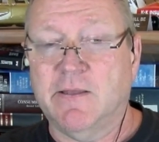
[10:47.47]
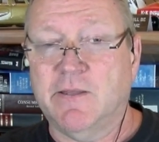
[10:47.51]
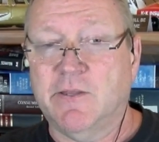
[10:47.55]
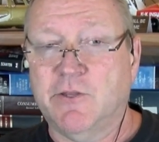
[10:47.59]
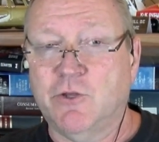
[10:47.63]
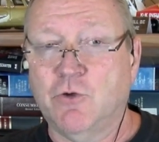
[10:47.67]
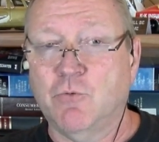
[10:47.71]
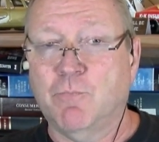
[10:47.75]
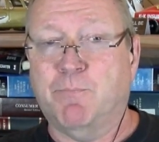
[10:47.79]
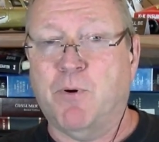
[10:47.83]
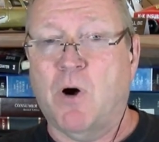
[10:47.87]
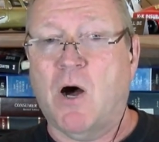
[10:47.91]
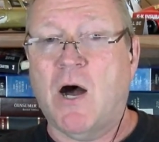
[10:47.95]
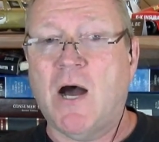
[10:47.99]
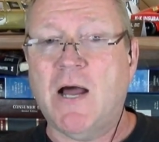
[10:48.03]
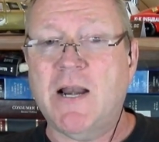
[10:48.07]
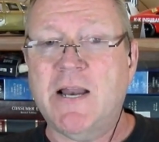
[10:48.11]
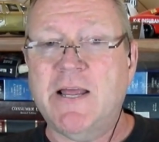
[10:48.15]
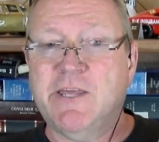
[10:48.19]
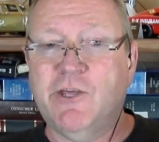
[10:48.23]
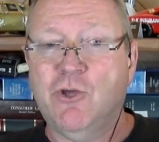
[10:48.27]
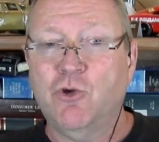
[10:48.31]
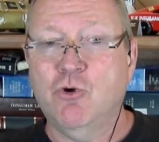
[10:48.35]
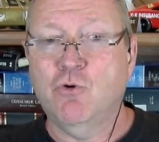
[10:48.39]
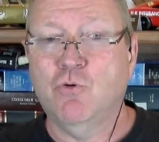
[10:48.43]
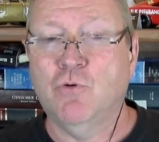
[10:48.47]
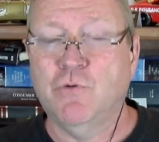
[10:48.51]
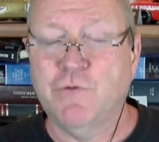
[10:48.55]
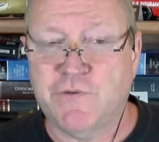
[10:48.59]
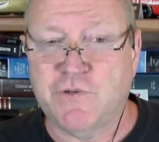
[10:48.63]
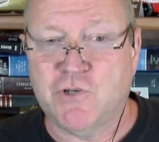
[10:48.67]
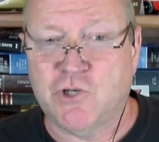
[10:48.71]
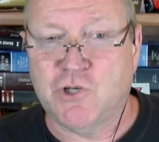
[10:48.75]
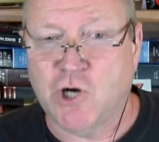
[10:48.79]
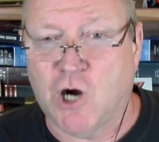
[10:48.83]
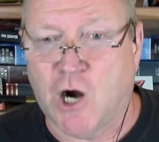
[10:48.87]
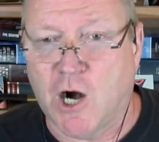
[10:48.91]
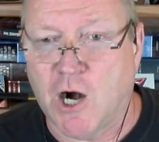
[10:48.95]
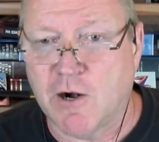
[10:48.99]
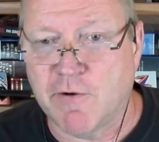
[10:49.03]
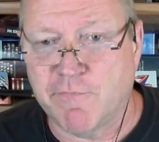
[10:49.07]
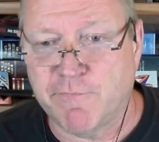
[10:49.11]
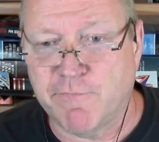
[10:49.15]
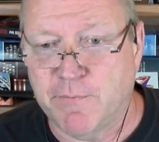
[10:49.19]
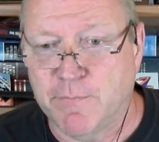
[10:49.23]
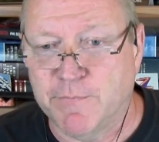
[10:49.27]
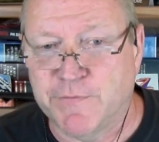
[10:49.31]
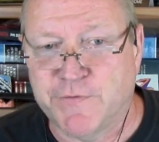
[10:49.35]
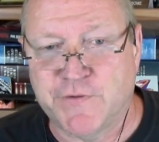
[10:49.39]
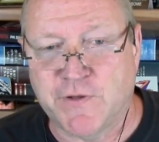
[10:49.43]
You bought a used car
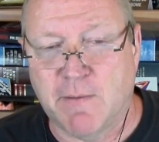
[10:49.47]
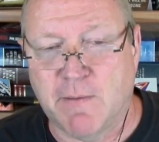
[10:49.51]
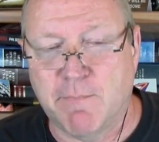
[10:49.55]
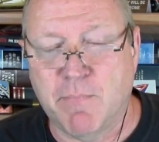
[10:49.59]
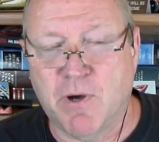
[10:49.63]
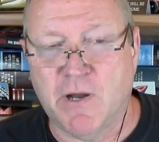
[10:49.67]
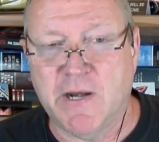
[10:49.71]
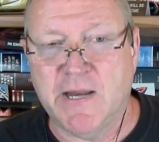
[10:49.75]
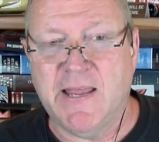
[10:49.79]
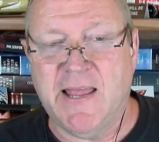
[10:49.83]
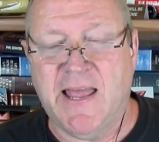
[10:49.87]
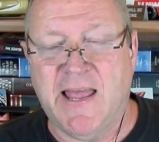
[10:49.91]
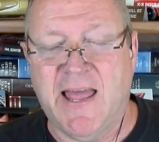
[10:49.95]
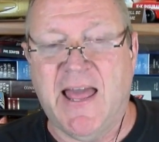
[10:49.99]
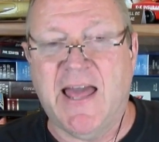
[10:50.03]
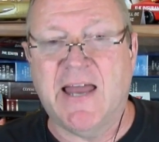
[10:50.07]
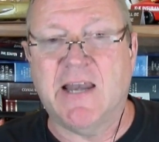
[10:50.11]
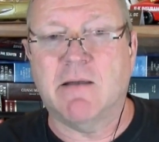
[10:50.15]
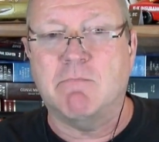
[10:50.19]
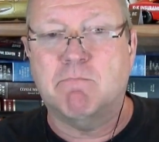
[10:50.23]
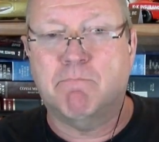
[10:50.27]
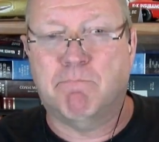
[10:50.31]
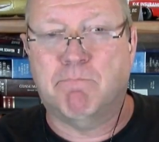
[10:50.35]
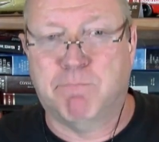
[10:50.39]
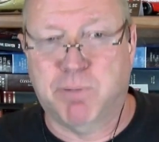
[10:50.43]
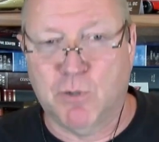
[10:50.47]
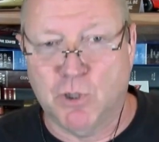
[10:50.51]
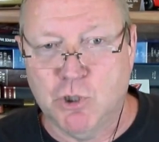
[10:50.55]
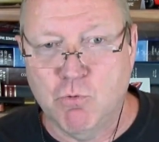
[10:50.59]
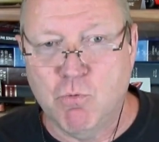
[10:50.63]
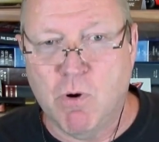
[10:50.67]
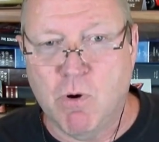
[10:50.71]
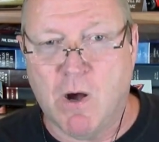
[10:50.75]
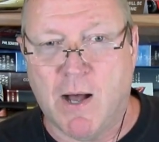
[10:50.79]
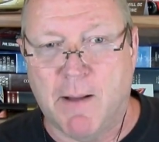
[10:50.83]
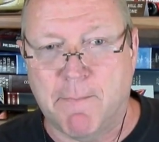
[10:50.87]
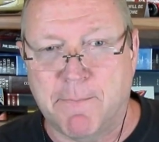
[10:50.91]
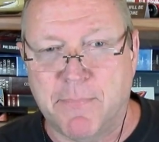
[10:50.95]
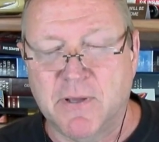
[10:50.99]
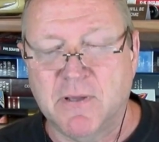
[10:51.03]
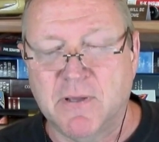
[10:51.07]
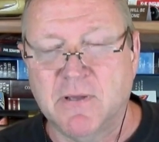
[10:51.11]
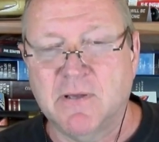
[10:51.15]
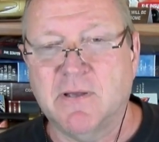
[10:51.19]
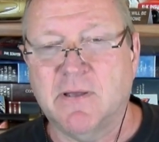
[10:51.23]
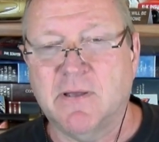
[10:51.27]
from somebody and it blew up.